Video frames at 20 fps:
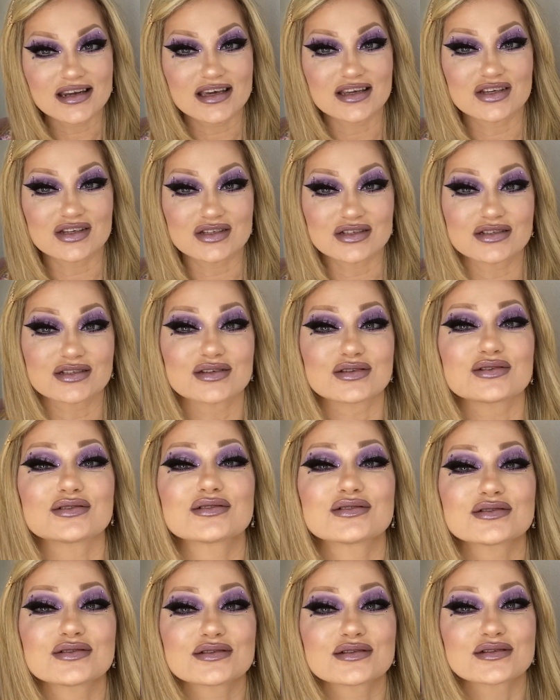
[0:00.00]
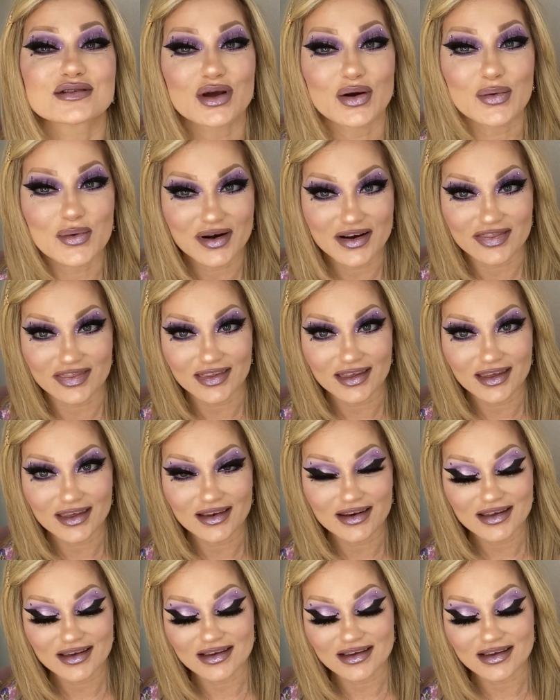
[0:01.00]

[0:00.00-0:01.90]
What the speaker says: It is so worth it.